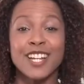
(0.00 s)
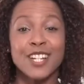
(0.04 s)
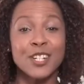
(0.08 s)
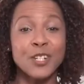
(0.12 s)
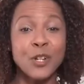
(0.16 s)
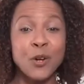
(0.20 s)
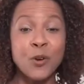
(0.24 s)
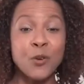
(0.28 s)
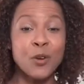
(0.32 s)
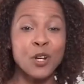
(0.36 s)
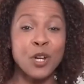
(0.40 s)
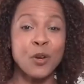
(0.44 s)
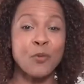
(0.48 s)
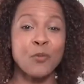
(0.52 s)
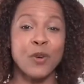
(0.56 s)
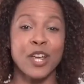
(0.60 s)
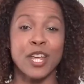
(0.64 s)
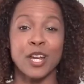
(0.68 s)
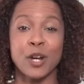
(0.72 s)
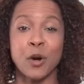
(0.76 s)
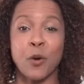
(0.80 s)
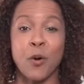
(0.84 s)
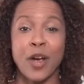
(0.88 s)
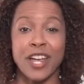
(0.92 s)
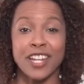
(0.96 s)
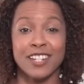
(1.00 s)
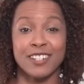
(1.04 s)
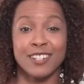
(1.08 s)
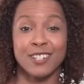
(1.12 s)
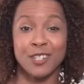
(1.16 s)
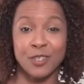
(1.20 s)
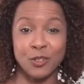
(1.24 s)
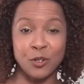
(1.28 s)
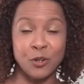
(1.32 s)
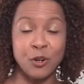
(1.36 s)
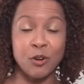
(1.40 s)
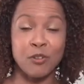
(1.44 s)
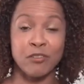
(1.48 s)
Nor can we equate
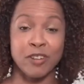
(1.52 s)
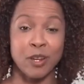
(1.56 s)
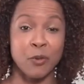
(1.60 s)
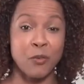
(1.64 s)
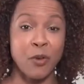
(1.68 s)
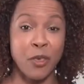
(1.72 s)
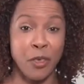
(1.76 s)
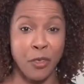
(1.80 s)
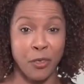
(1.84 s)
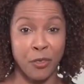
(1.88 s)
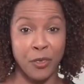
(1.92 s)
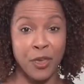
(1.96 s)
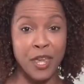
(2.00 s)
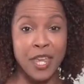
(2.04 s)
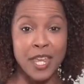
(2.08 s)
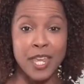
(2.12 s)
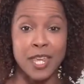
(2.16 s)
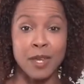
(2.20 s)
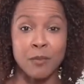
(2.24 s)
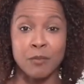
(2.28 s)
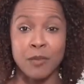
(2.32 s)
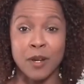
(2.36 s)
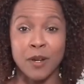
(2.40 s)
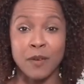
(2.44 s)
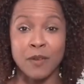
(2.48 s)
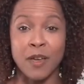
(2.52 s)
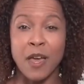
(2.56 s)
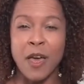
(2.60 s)
story with theme,